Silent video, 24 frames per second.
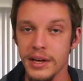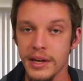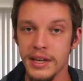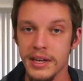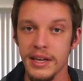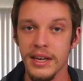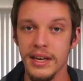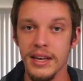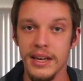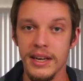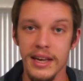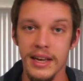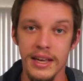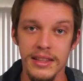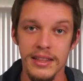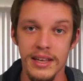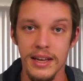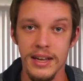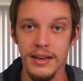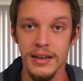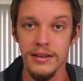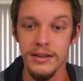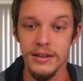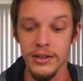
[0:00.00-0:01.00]
plucking it
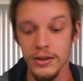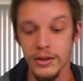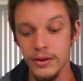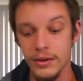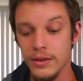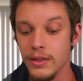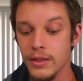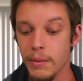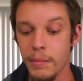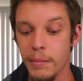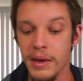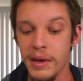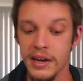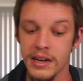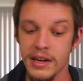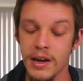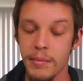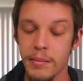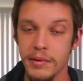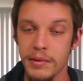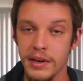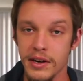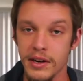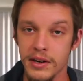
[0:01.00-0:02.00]
and then, you know, the pick
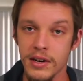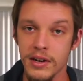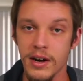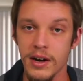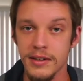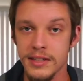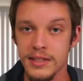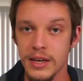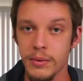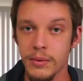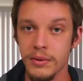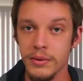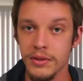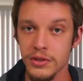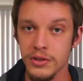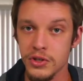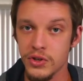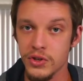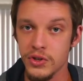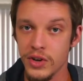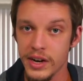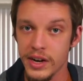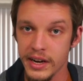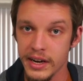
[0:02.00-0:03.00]
coming in contact with the
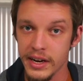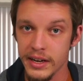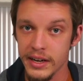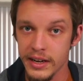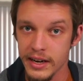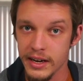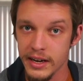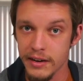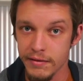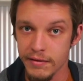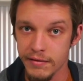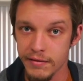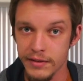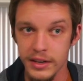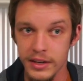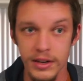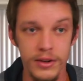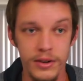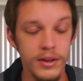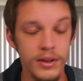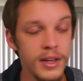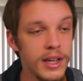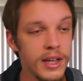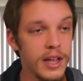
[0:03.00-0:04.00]
string and kind of,
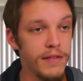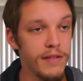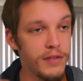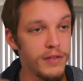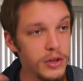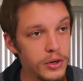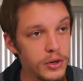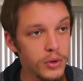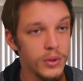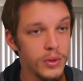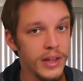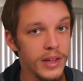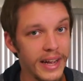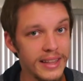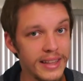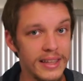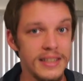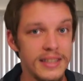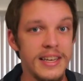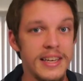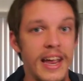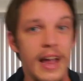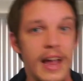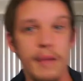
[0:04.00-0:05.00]
you know, if you don't
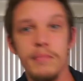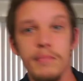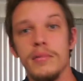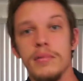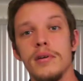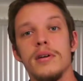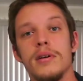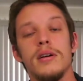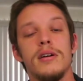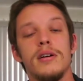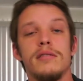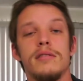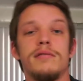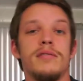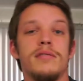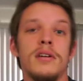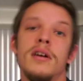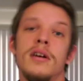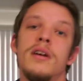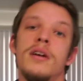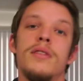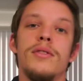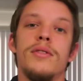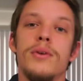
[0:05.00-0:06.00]
like the timbre
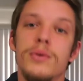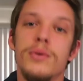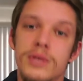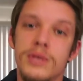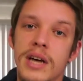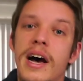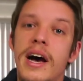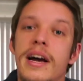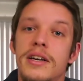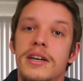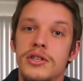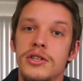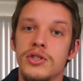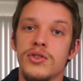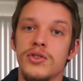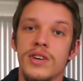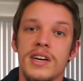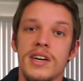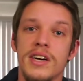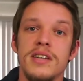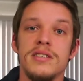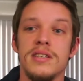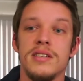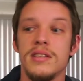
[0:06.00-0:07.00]
of those high
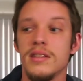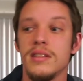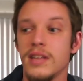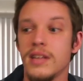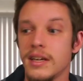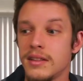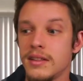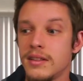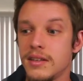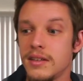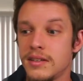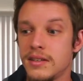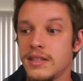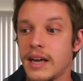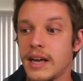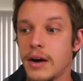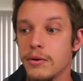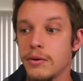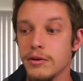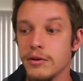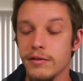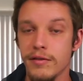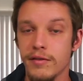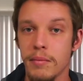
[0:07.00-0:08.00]
strings and like the
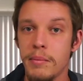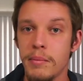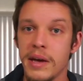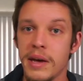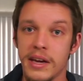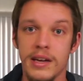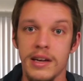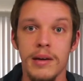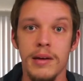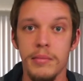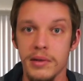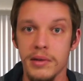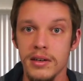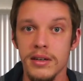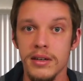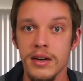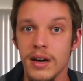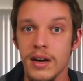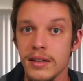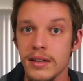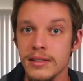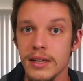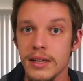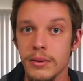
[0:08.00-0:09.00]
sound of a pick coming
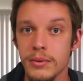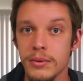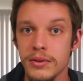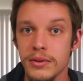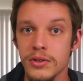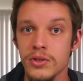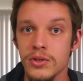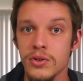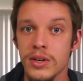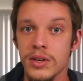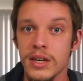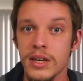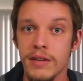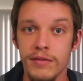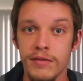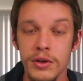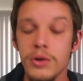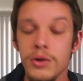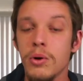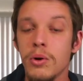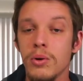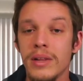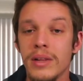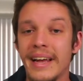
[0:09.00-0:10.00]
in contact with a string.
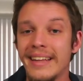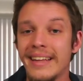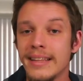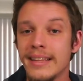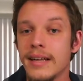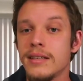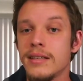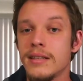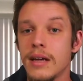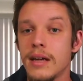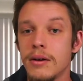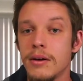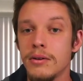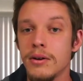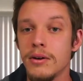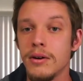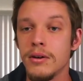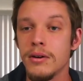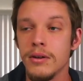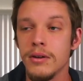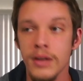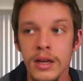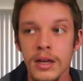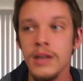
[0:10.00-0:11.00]
If you don't like that sound
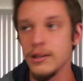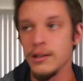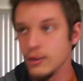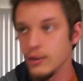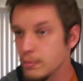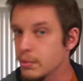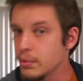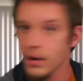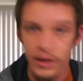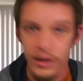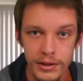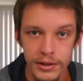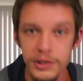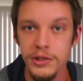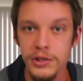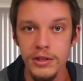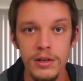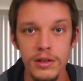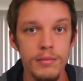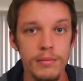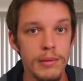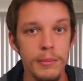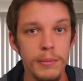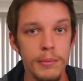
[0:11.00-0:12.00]
at all, you probably
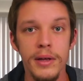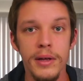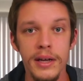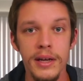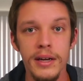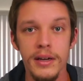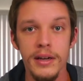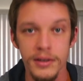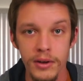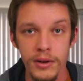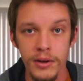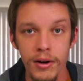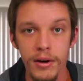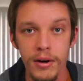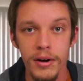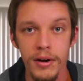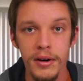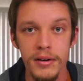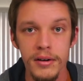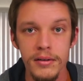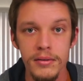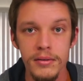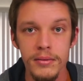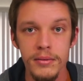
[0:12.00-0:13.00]
shouldn't be playing guitar,
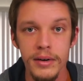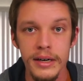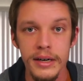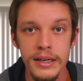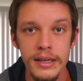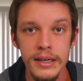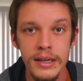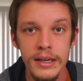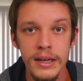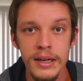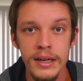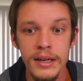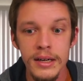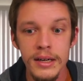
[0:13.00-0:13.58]
right?